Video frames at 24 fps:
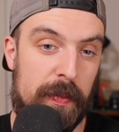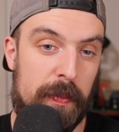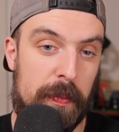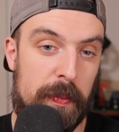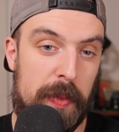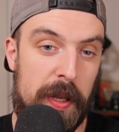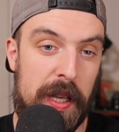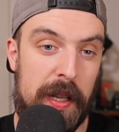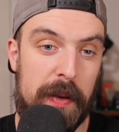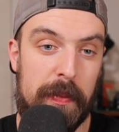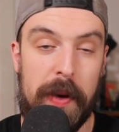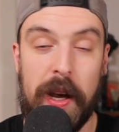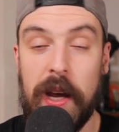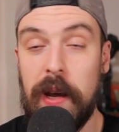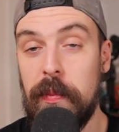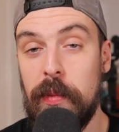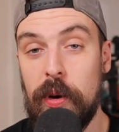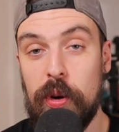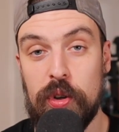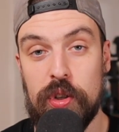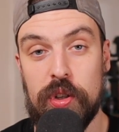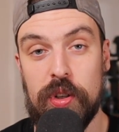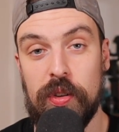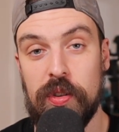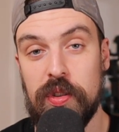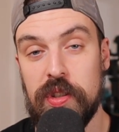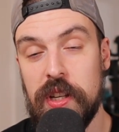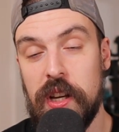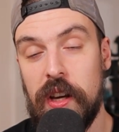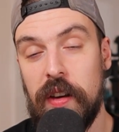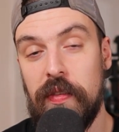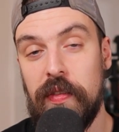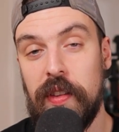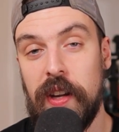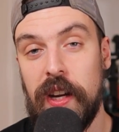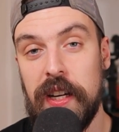being my emotional
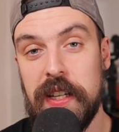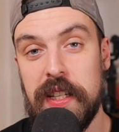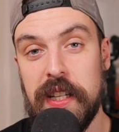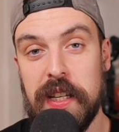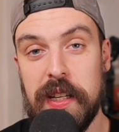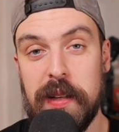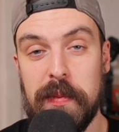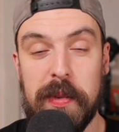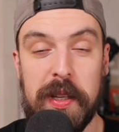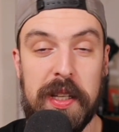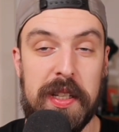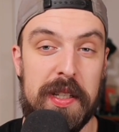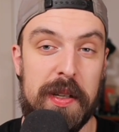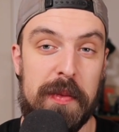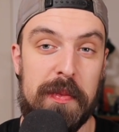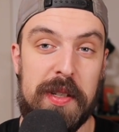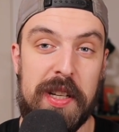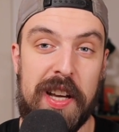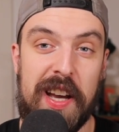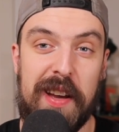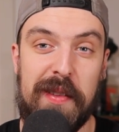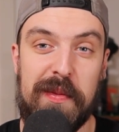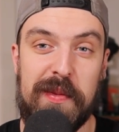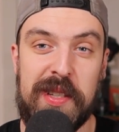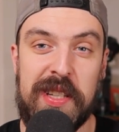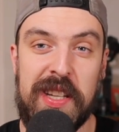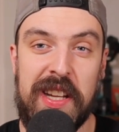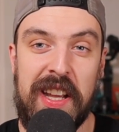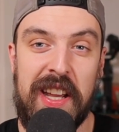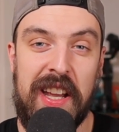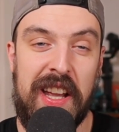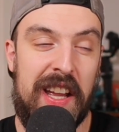self that I tend to be sometimes.